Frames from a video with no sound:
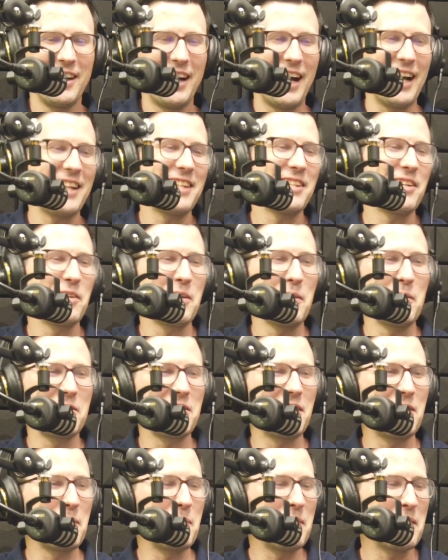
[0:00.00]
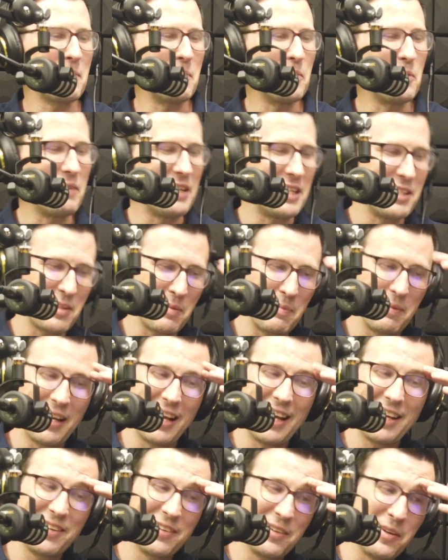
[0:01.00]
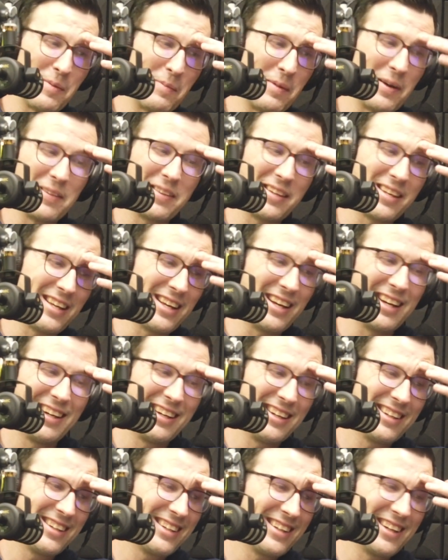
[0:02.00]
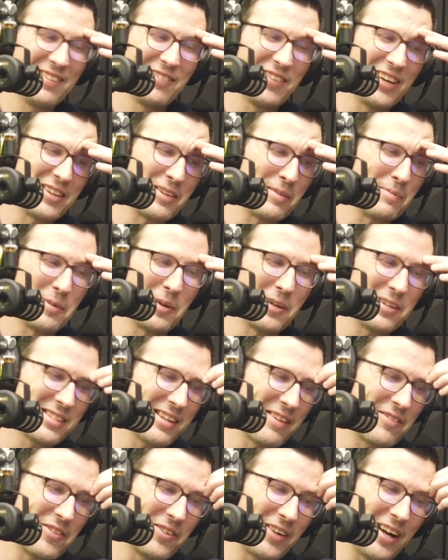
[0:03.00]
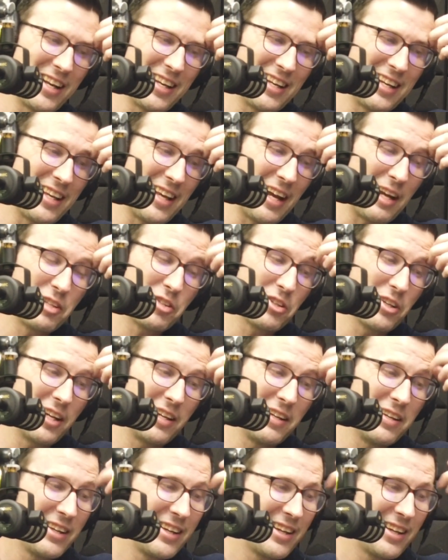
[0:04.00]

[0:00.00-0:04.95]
I can tell you about the movies, but I don't know about the books. I haven't read any. I should.